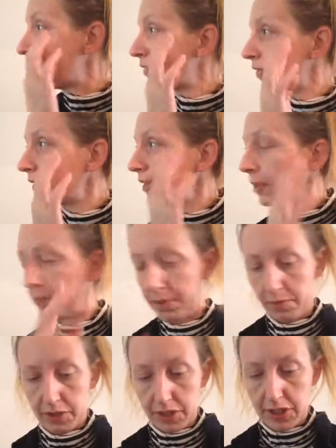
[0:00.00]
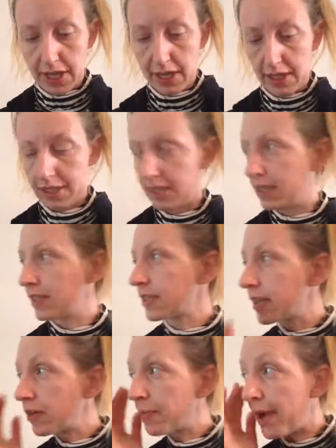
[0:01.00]
have a little bit more shading in,
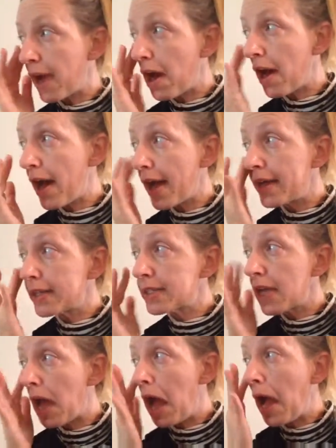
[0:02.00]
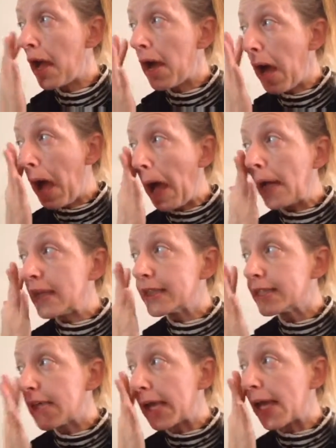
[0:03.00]
it's under my eyes. You'll
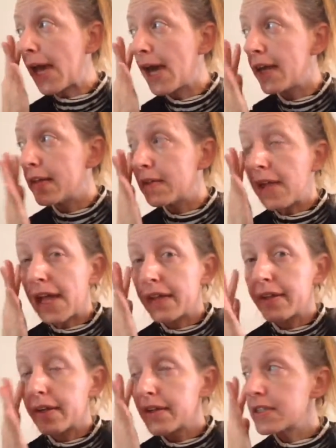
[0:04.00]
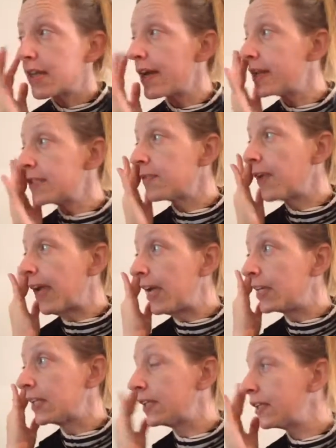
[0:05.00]
see that there are signs of
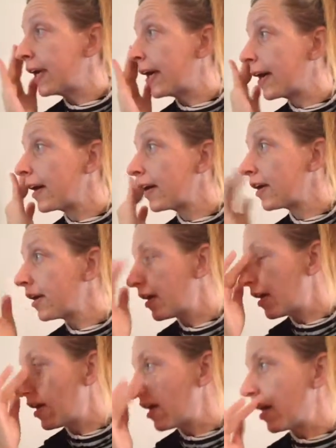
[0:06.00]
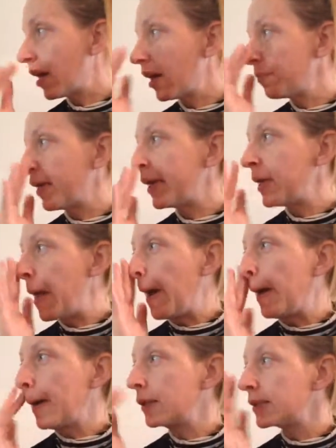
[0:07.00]
aging there. On my
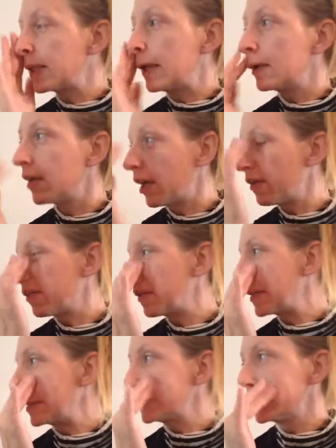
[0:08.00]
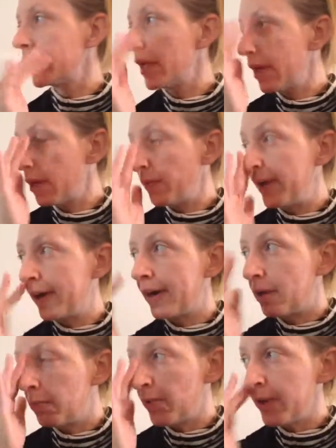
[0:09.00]
nose, of course, where
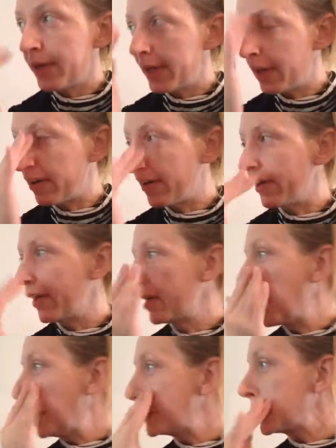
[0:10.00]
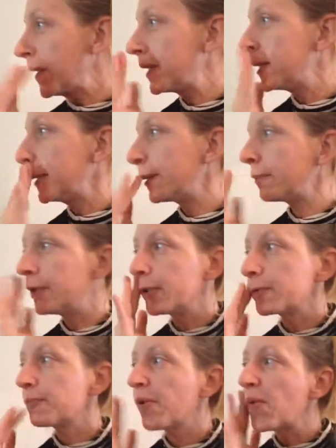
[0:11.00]
I'm working on tightening up
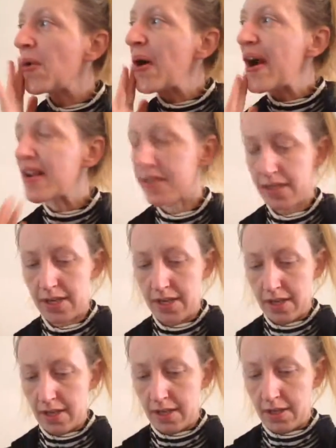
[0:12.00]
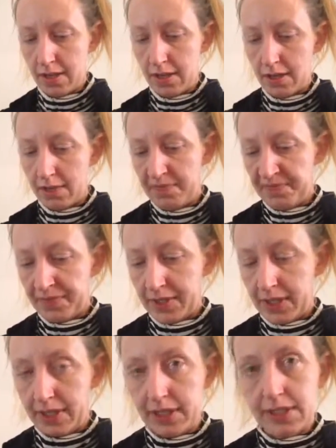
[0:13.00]
those pores
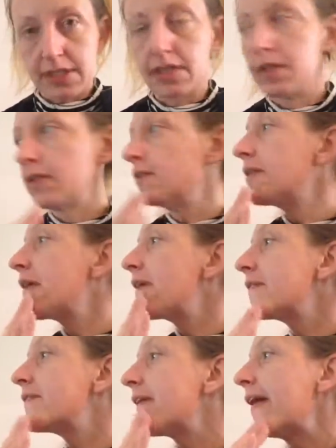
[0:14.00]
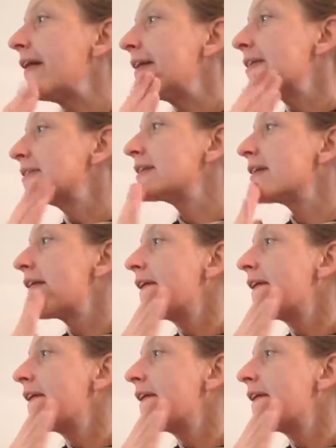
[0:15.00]
in this new phase